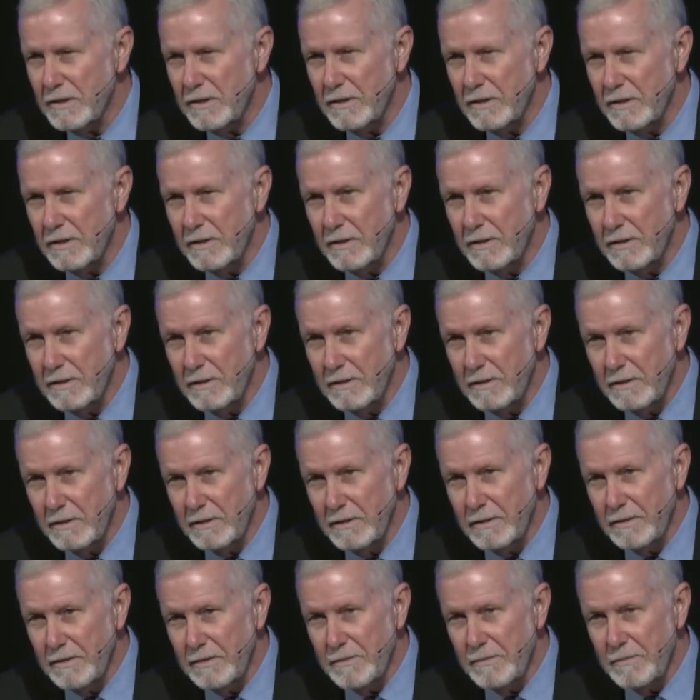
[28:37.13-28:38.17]

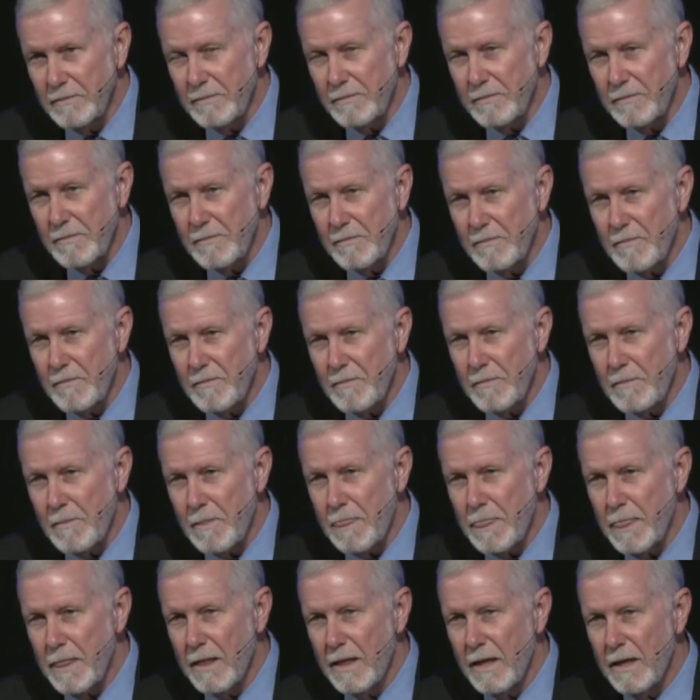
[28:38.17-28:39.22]

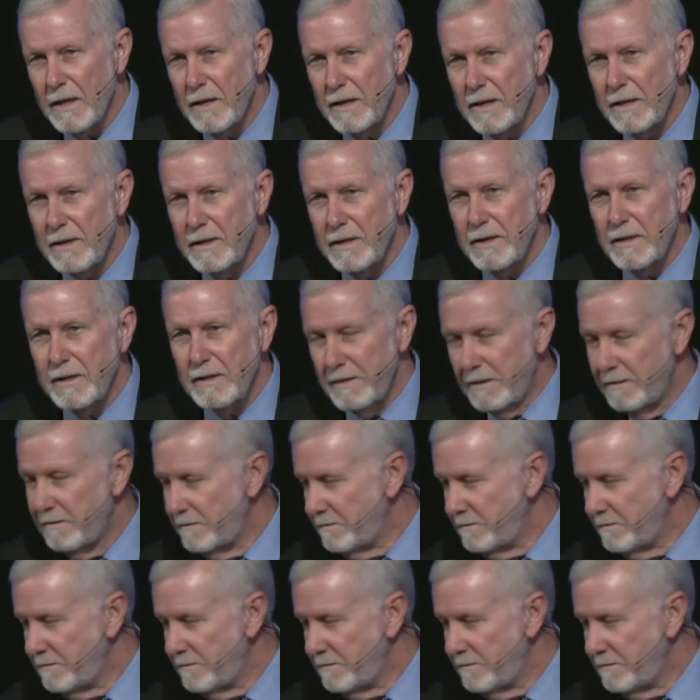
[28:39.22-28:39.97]
(no one is talking)